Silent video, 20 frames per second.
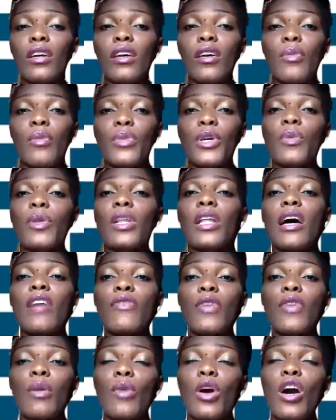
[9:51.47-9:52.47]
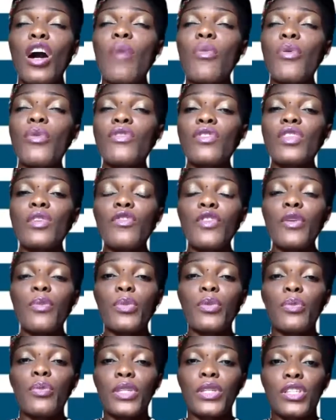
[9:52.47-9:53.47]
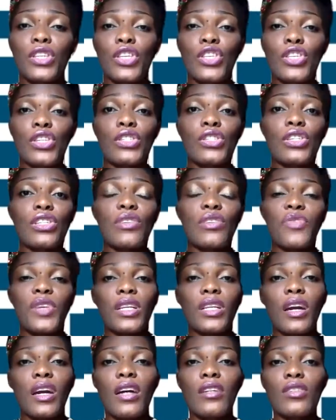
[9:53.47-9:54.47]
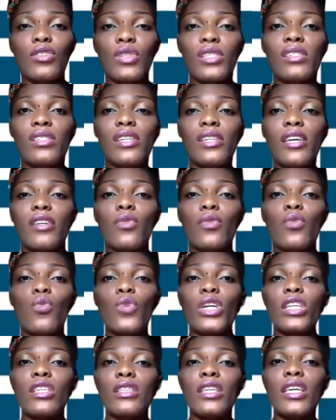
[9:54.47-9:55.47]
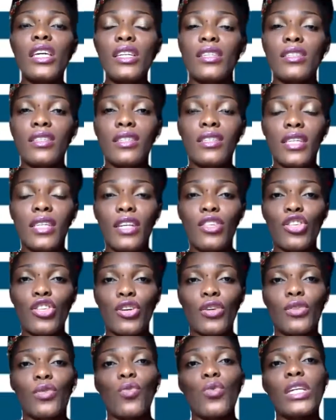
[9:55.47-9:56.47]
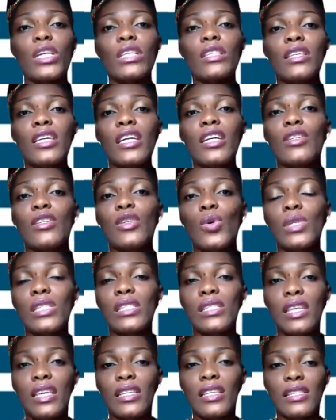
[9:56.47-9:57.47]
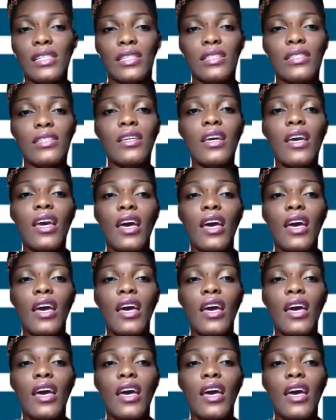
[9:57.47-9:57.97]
People have come up with different petitions to different countries saying, we need attention, we need your assistance.